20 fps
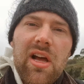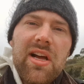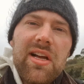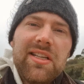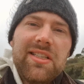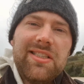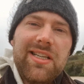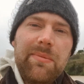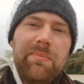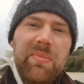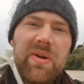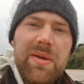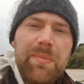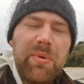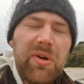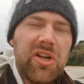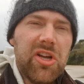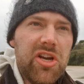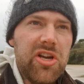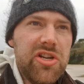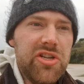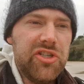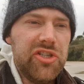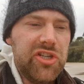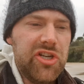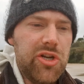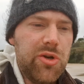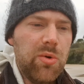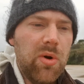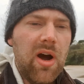simply
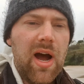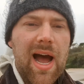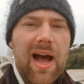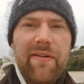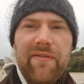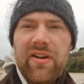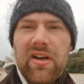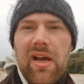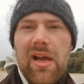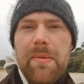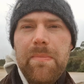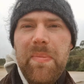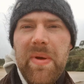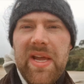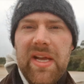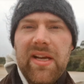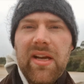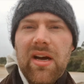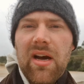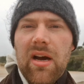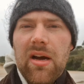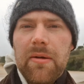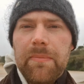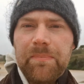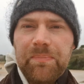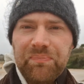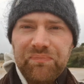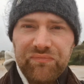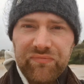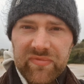because you are having a bigger
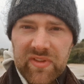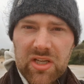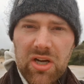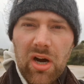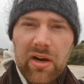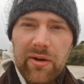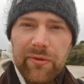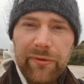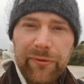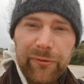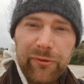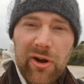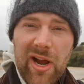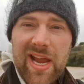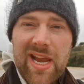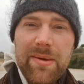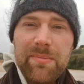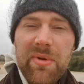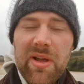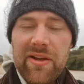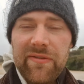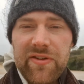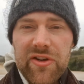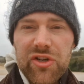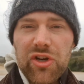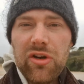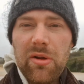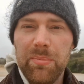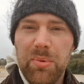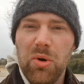kind of frame. If you're
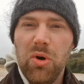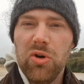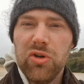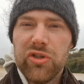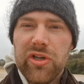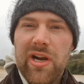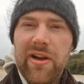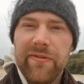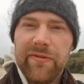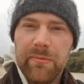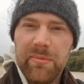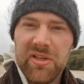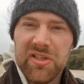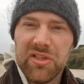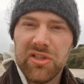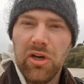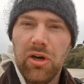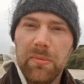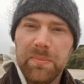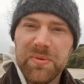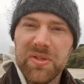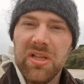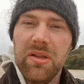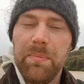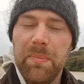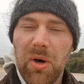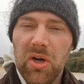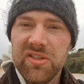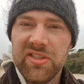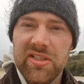doing a portrait from the top to the
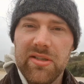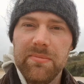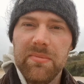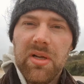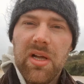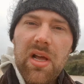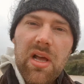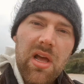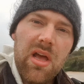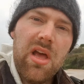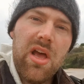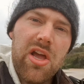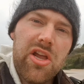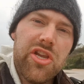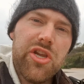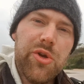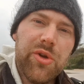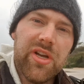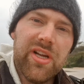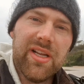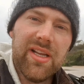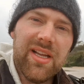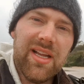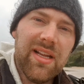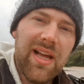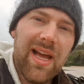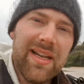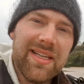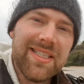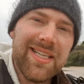bottom, you can
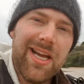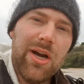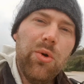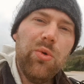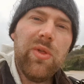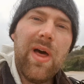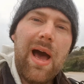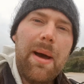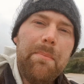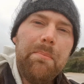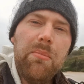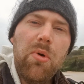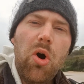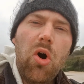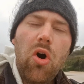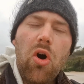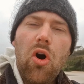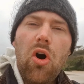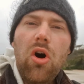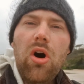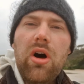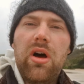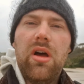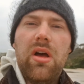tilt that more